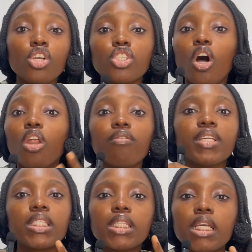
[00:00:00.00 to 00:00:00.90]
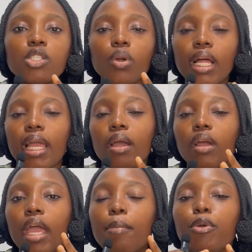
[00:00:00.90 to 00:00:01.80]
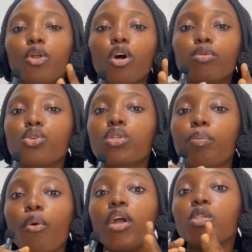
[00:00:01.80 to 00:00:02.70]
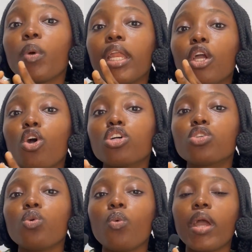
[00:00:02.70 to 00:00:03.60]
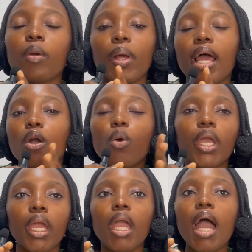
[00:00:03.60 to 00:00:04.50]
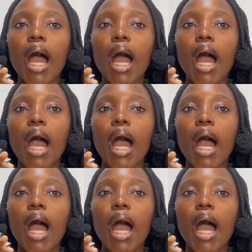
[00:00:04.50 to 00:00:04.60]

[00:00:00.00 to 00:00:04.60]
So all of these things were like a build up to the point where they got to where they were like, okay,